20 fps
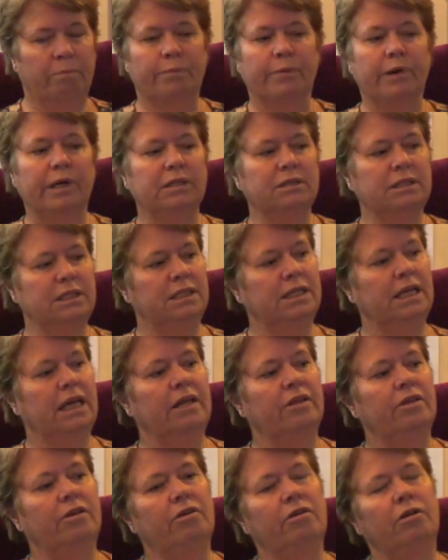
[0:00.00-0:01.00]
brings
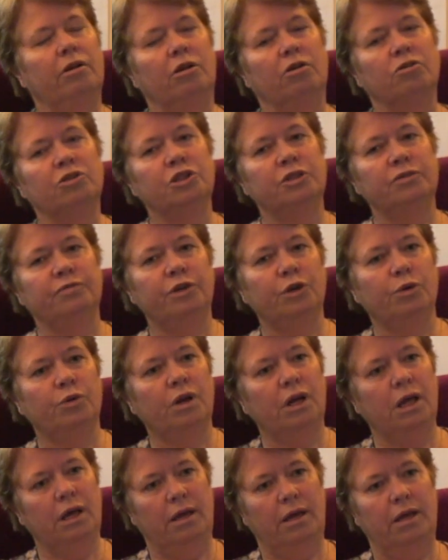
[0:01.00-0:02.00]
together a lot of your
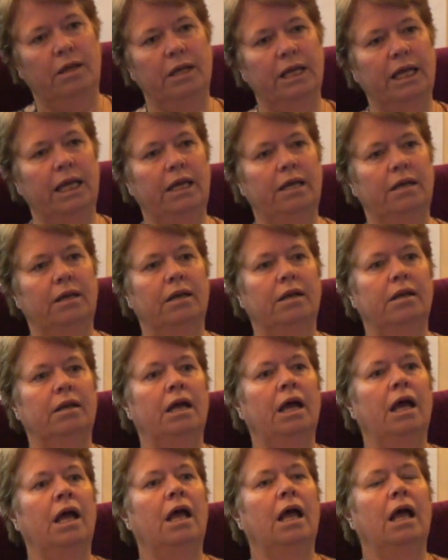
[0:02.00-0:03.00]

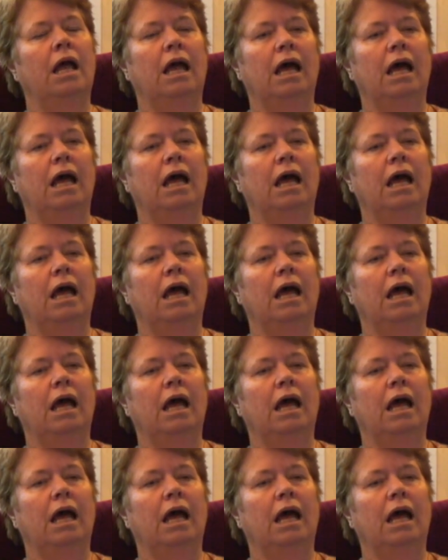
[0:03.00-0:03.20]
learning,